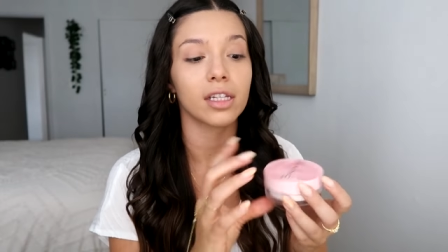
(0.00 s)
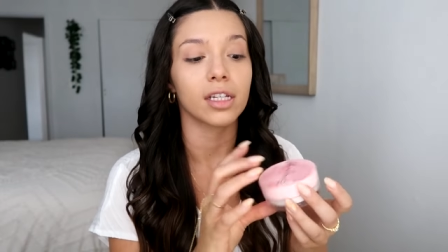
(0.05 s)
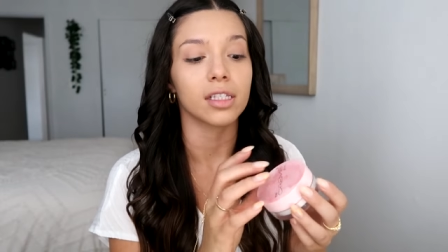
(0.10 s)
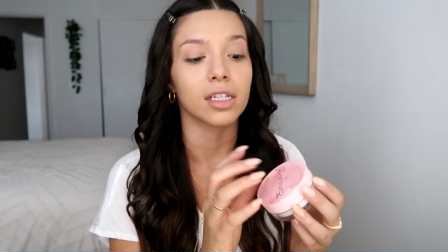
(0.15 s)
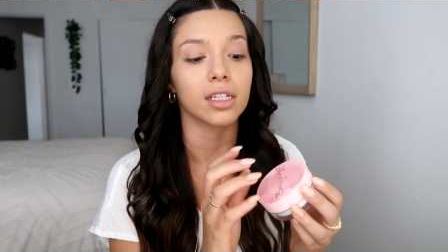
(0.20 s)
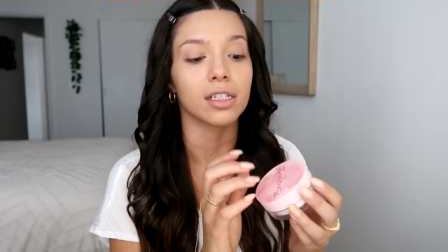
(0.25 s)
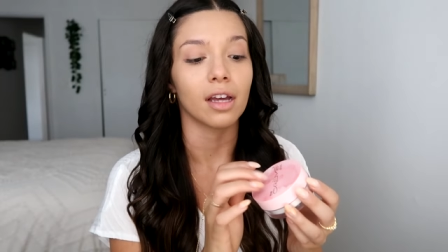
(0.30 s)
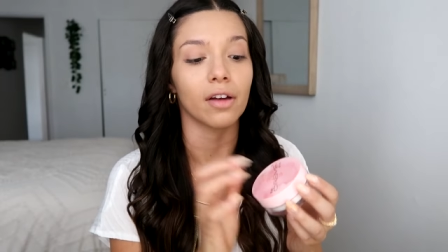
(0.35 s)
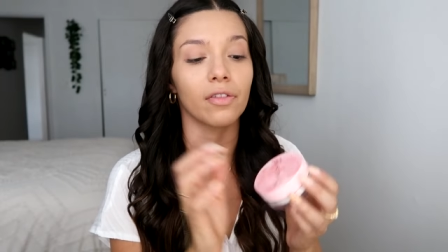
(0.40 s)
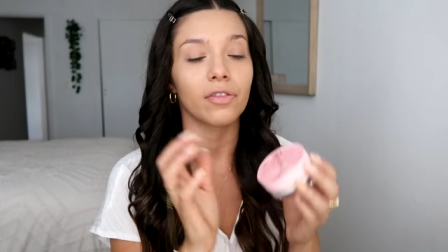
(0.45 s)
because
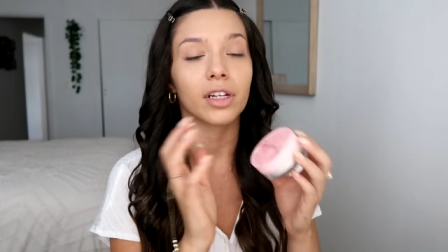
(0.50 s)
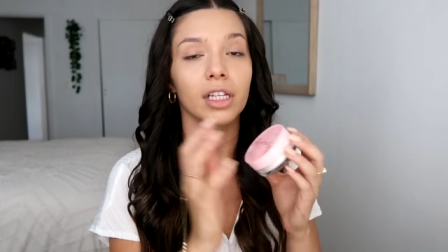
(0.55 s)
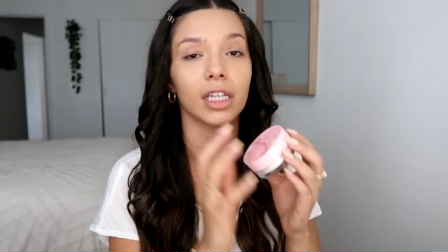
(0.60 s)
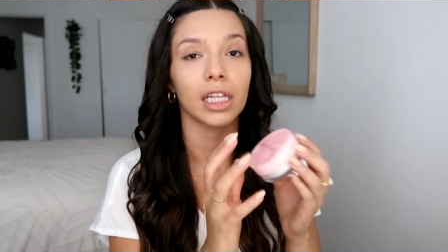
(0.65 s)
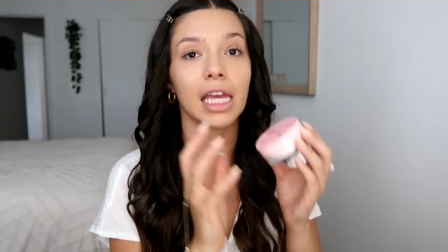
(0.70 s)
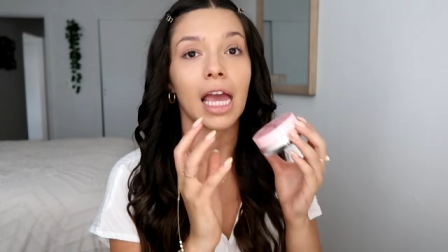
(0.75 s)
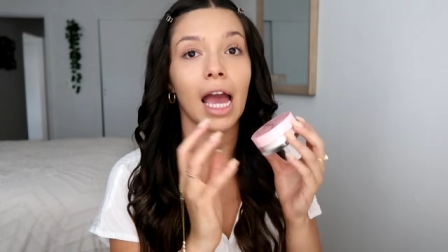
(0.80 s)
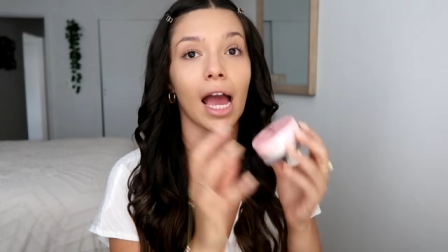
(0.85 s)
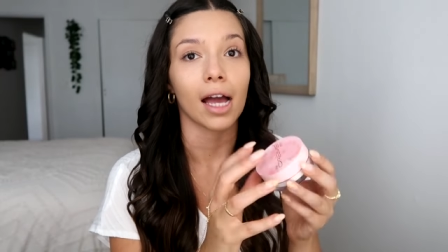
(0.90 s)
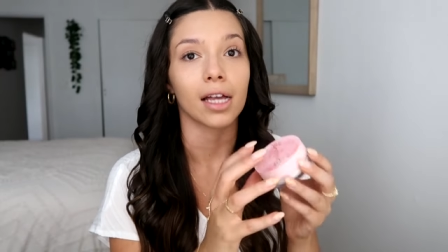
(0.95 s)
it
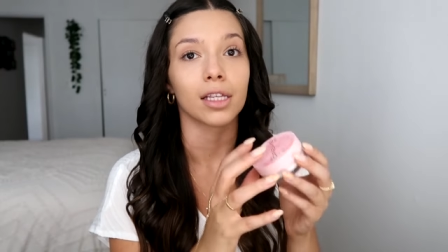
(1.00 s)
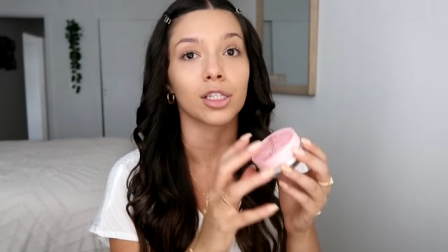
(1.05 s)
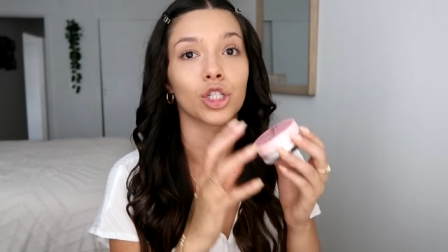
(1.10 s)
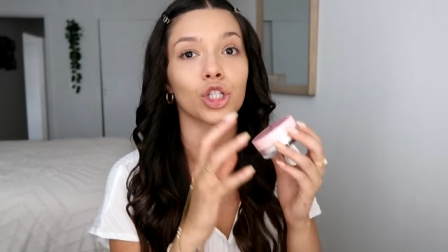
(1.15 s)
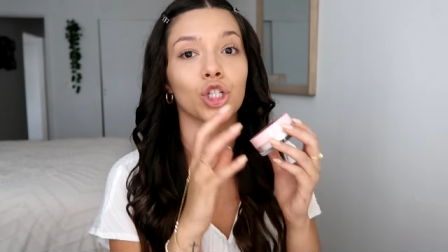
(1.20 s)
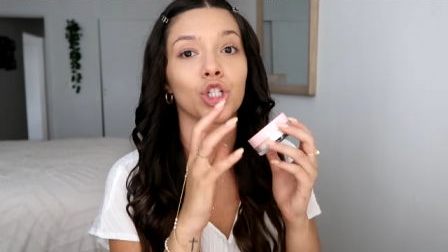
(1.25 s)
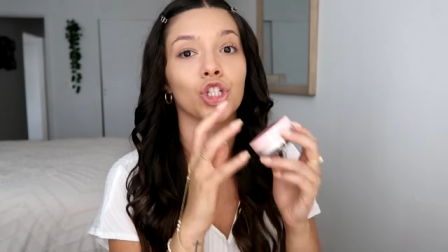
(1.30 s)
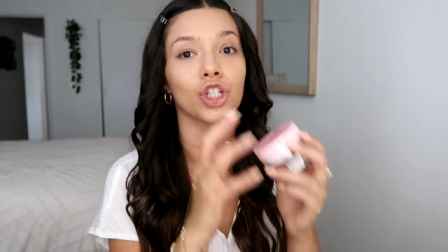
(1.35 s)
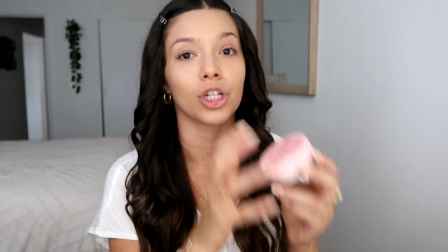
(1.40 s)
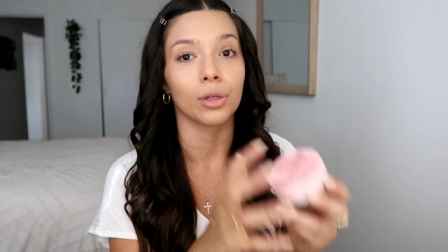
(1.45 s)
definitely has
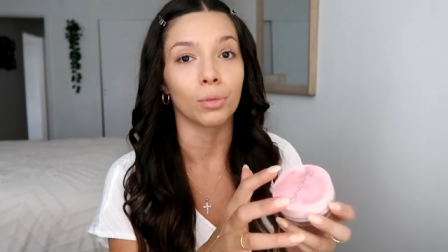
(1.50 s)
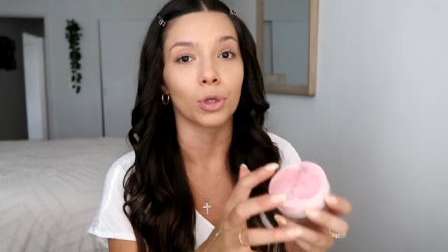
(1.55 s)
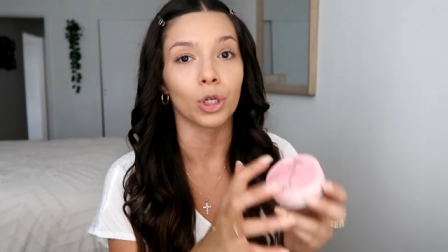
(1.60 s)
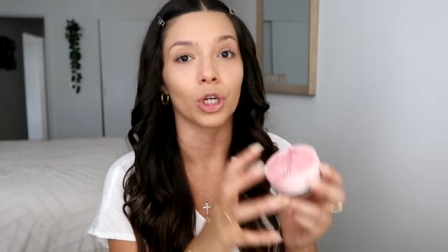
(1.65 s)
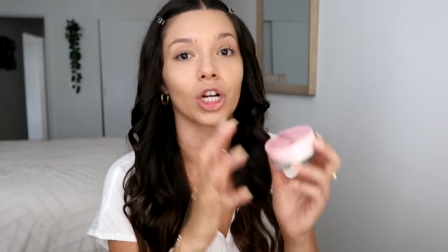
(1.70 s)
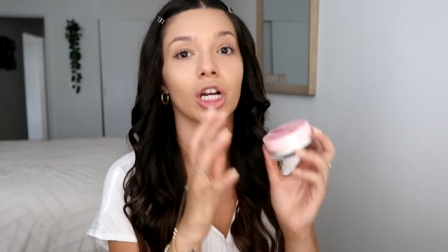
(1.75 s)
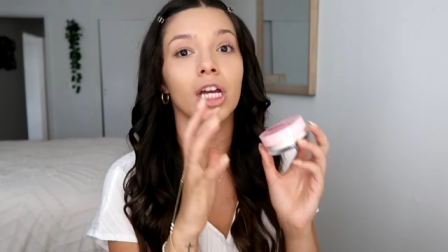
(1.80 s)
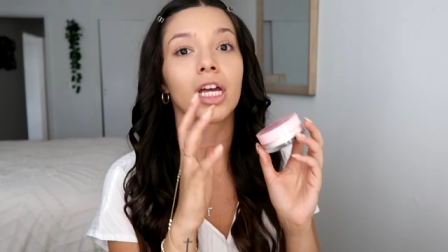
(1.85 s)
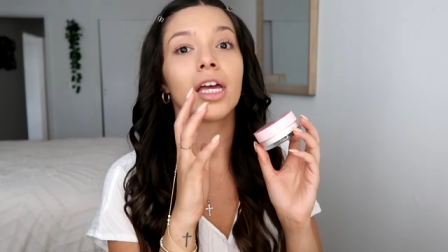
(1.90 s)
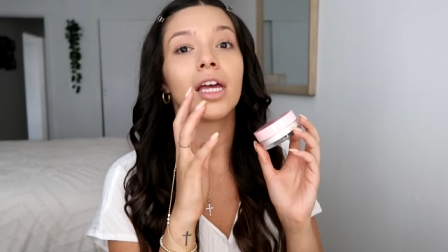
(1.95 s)

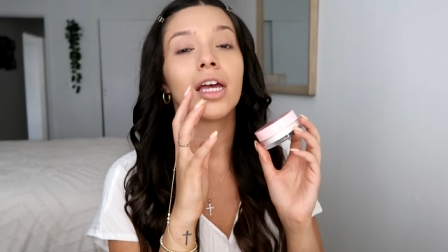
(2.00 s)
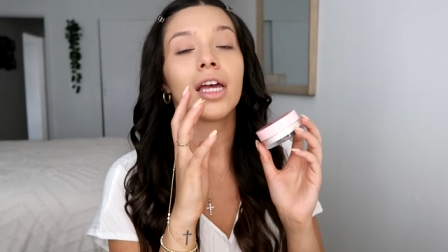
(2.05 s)
shimmer